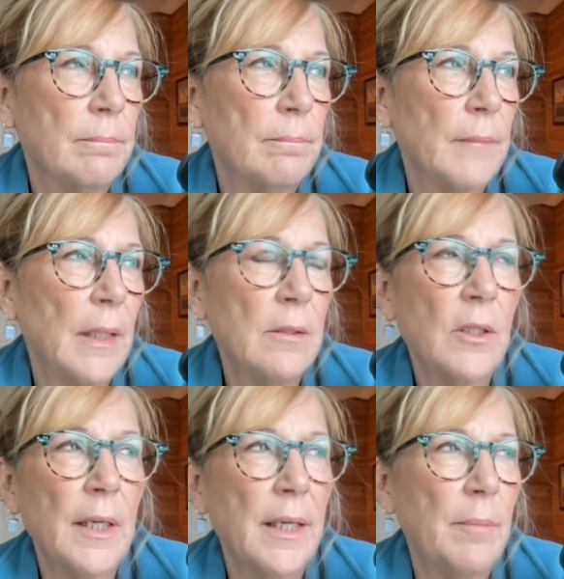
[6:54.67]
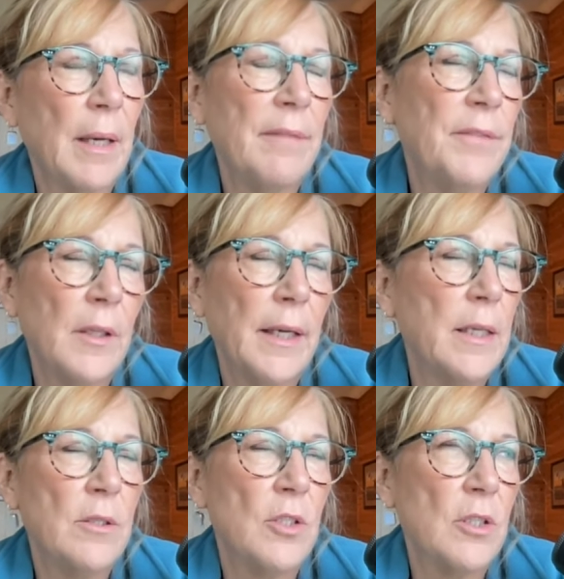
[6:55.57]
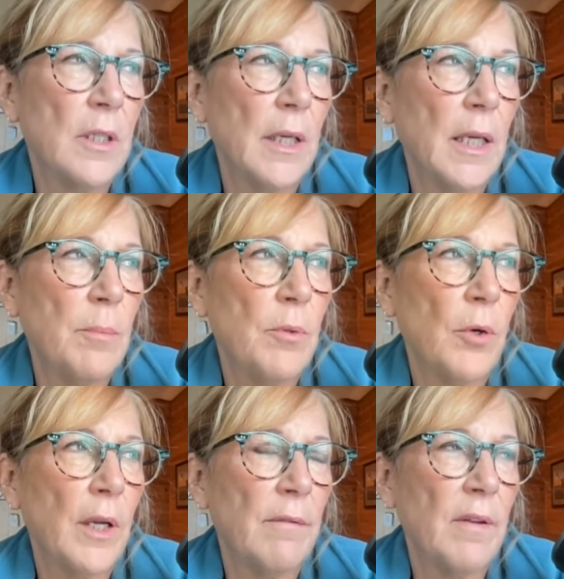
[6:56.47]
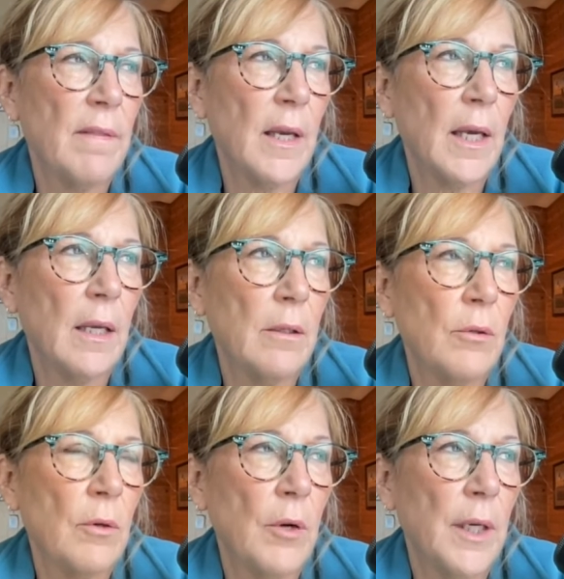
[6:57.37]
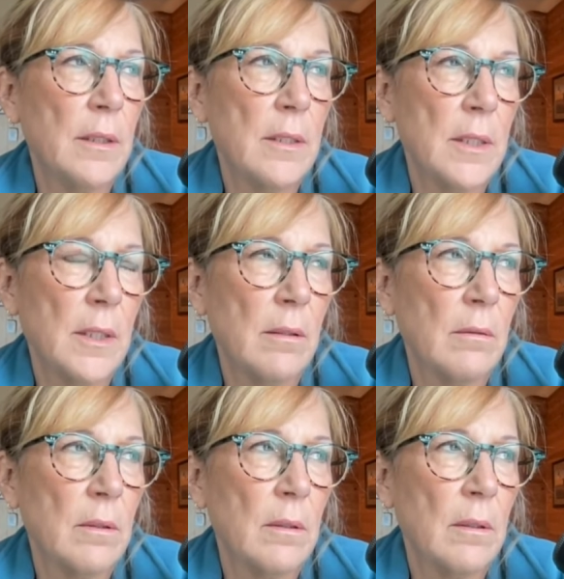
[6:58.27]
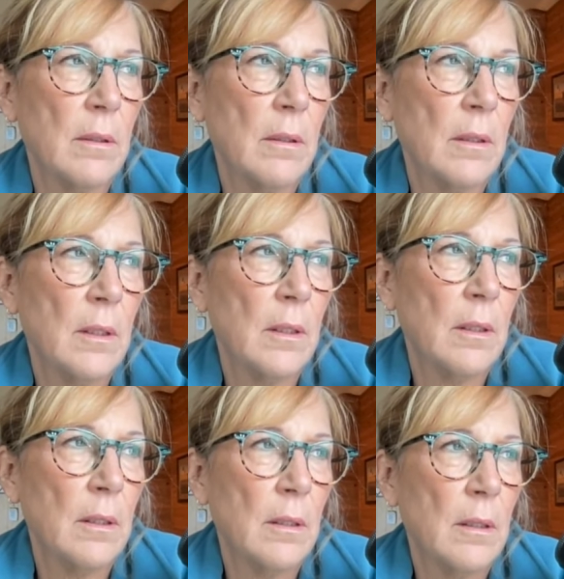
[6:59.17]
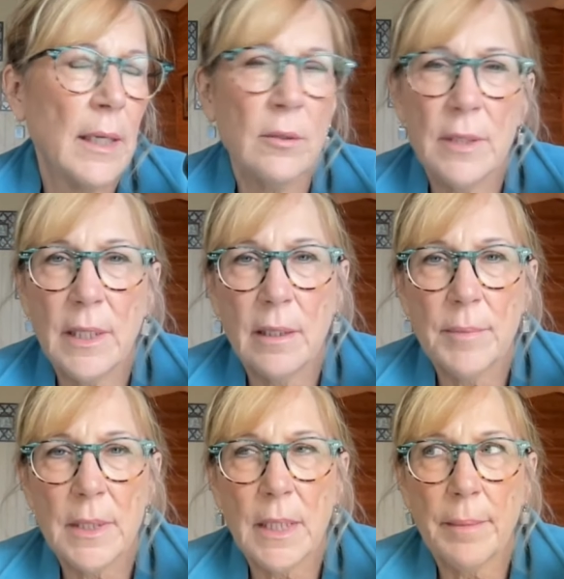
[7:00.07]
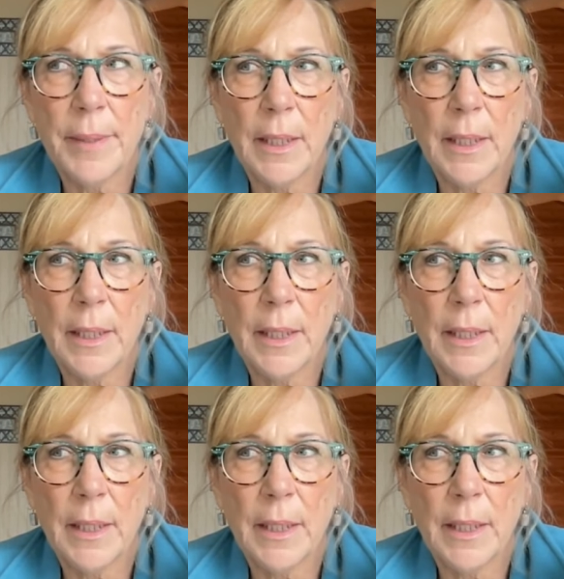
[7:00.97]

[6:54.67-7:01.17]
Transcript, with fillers: he's going to keep, I feel like he's just going to keep throwing everything at Ukraine still. I don't see him stopping